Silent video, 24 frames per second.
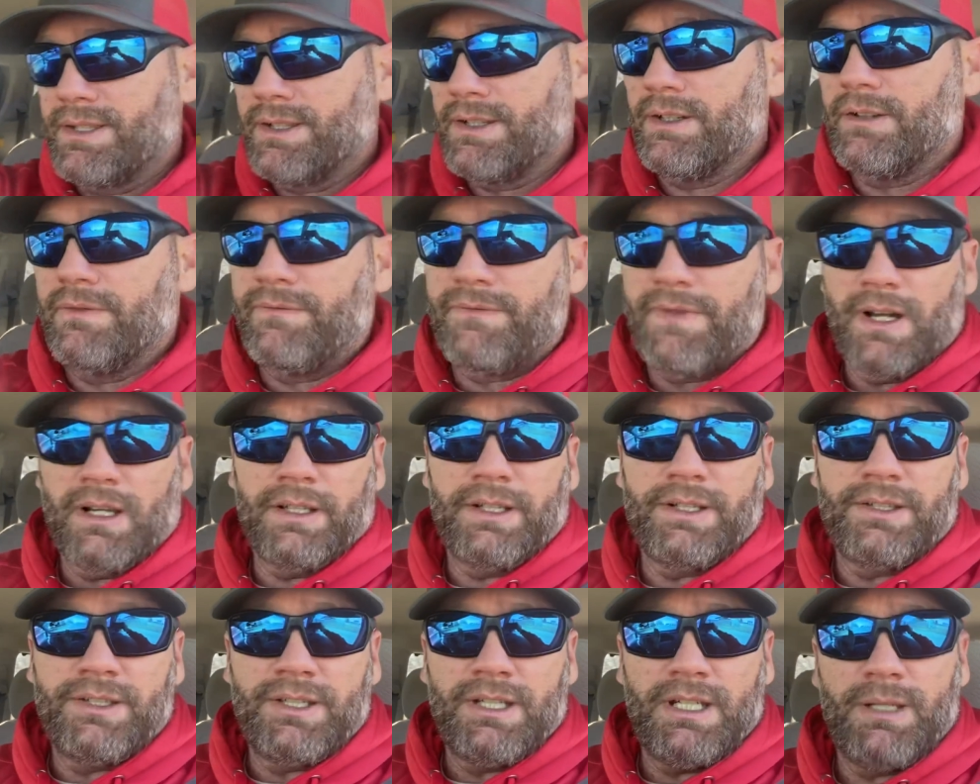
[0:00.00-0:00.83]
still
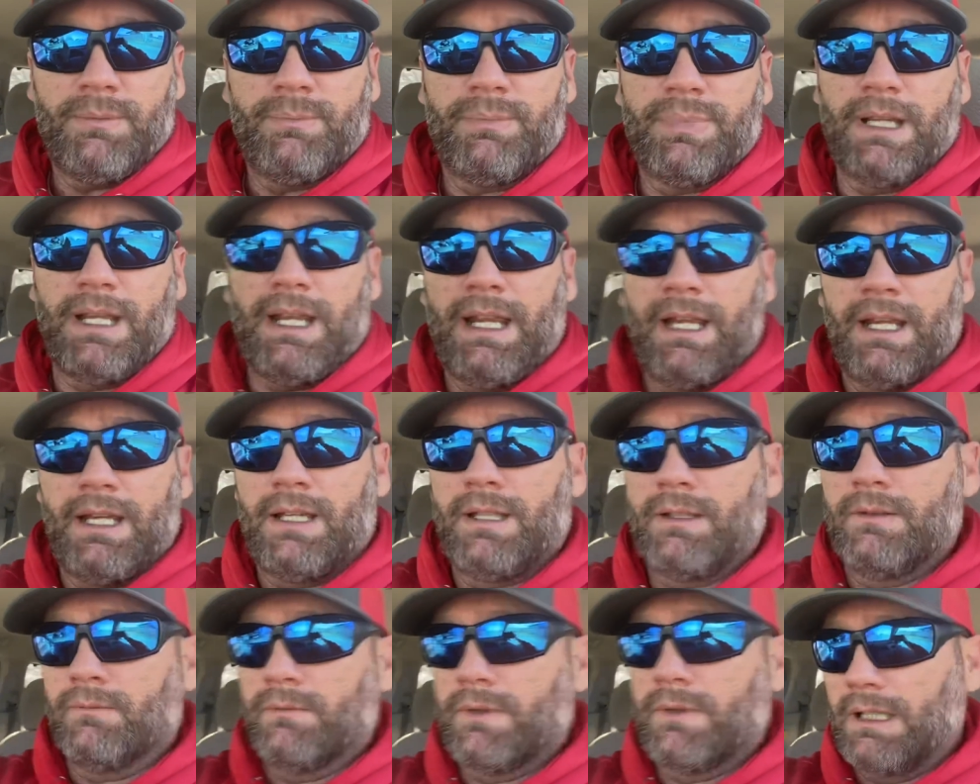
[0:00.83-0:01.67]
fairly cheap
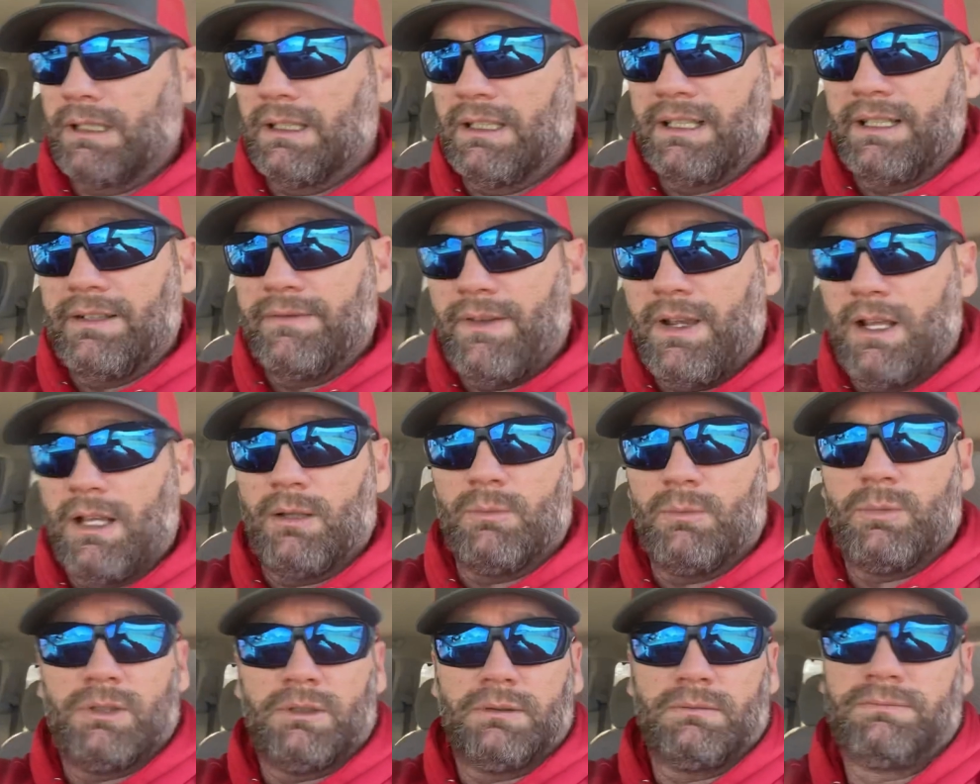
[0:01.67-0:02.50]
and readily
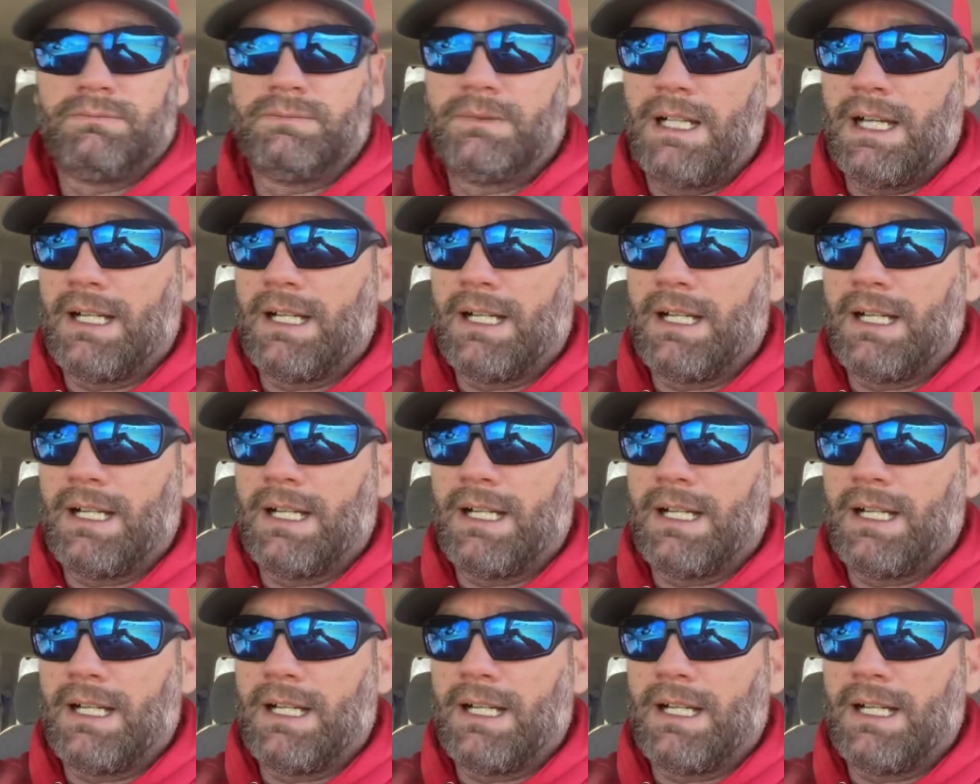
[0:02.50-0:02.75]
available?